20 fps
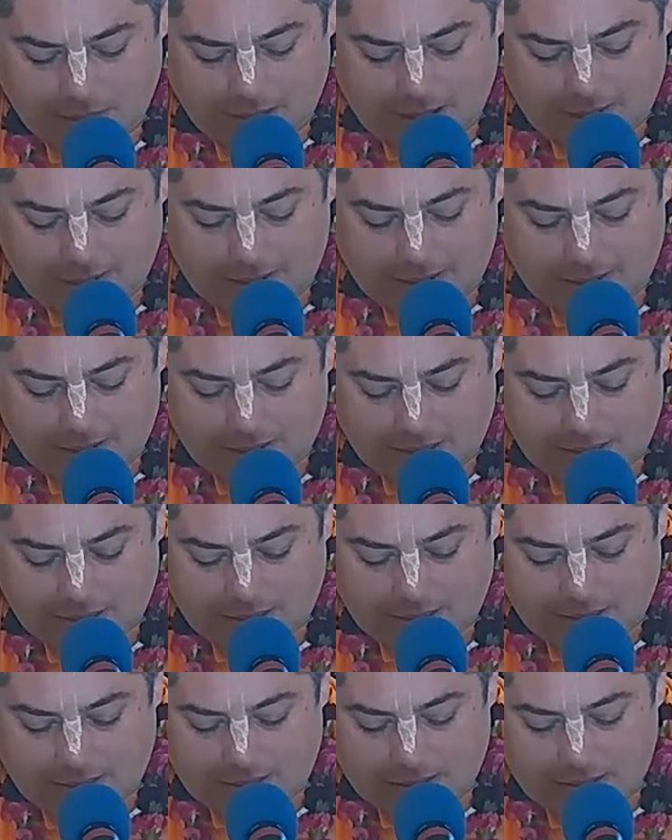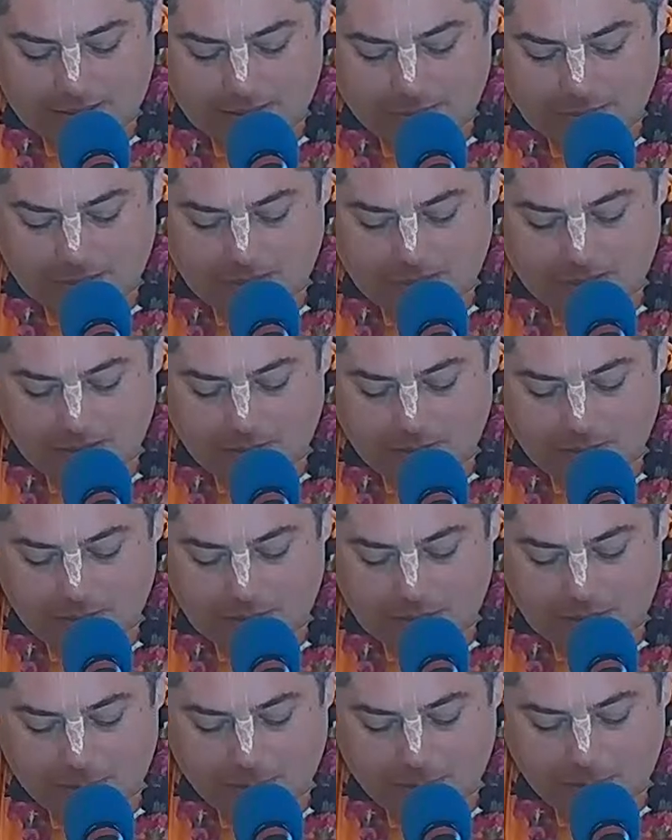I can see that in this meeting there are
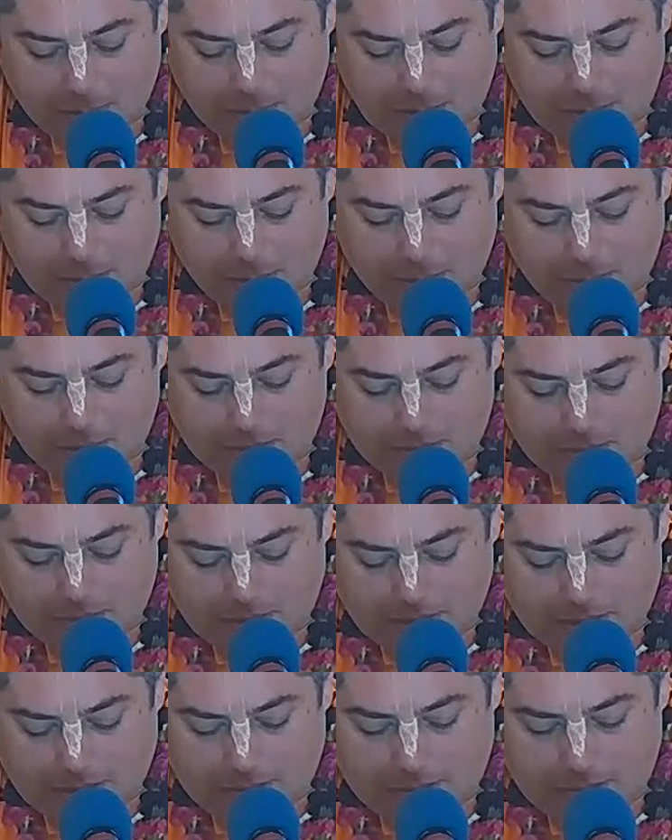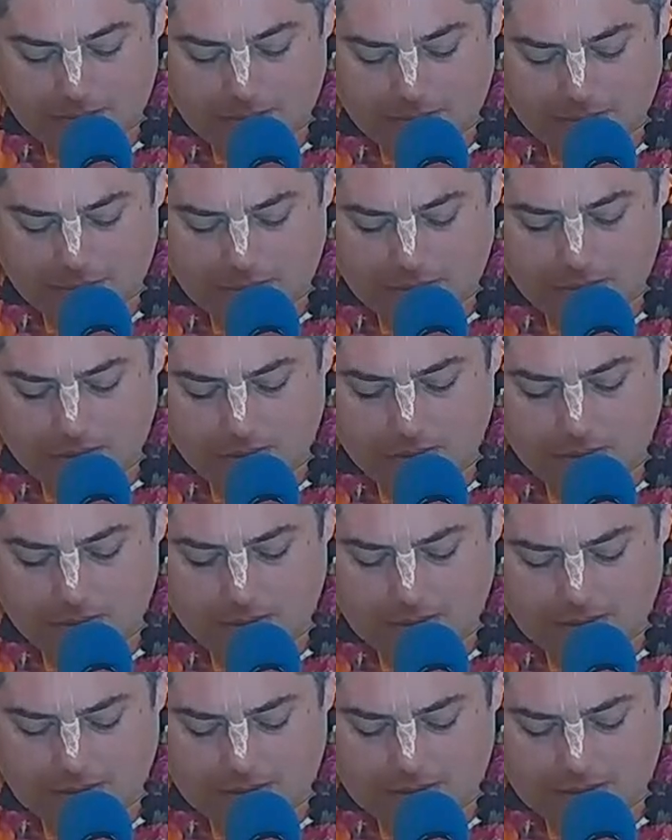many great personalities who have undergone
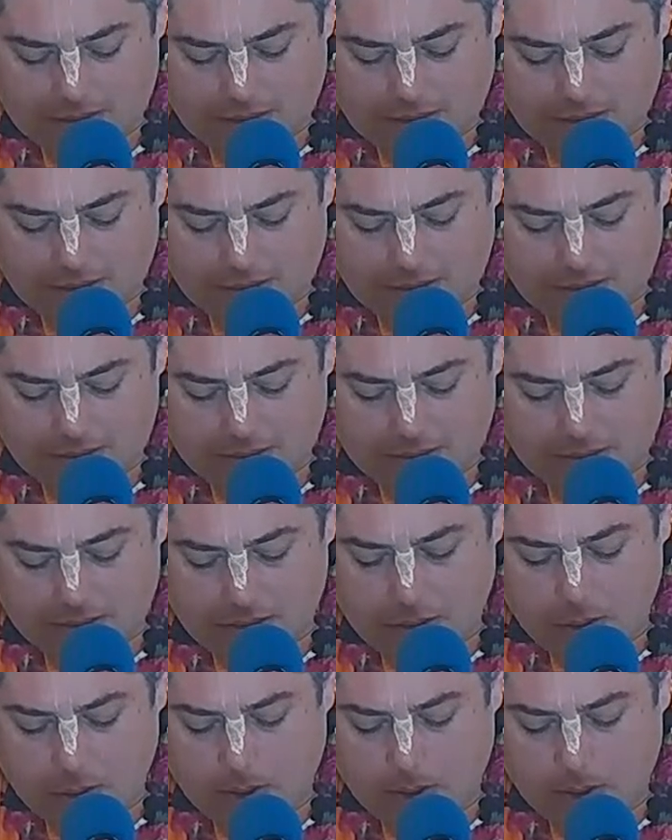great austerities,